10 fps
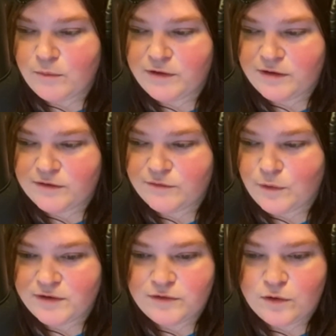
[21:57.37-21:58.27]
with his
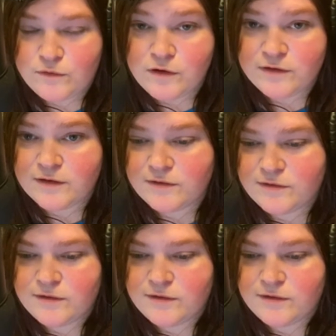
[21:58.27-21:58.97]
voiceovers and